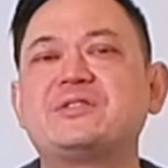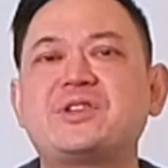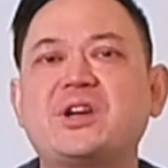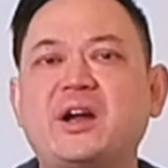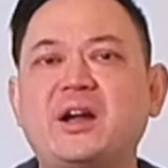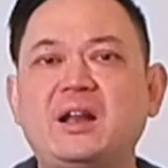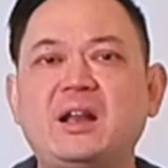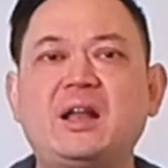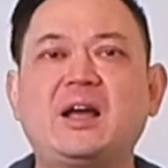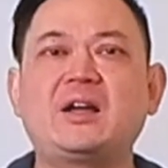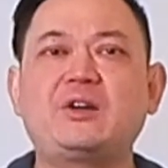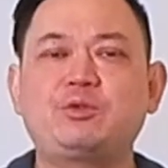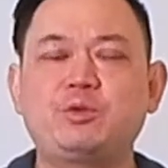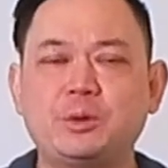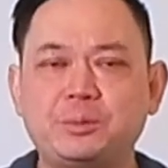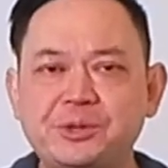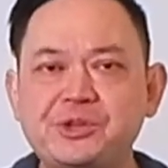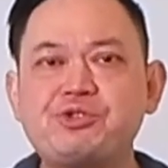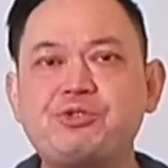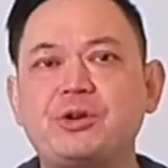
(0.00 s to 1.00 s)
entire life
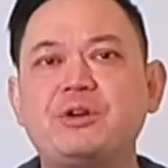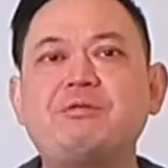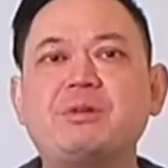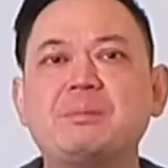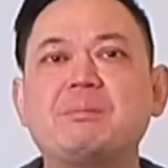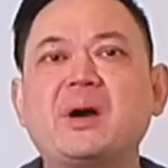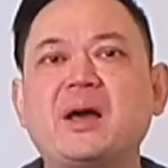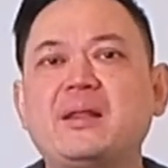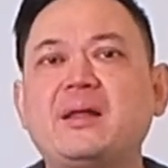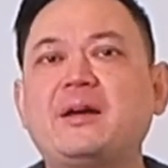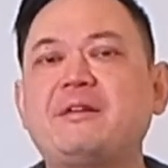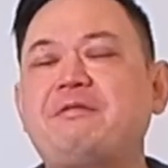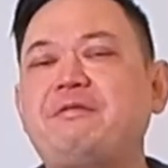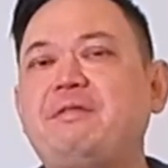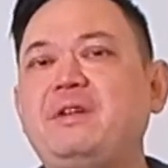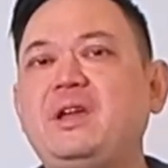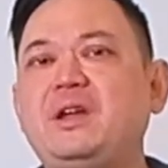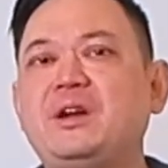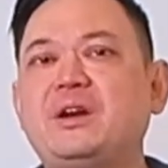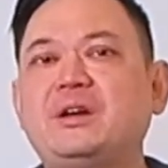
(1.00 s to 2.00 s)
will be driven by that
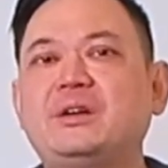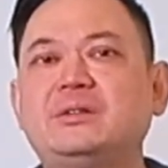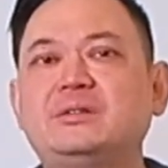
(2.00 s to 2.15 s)
fear.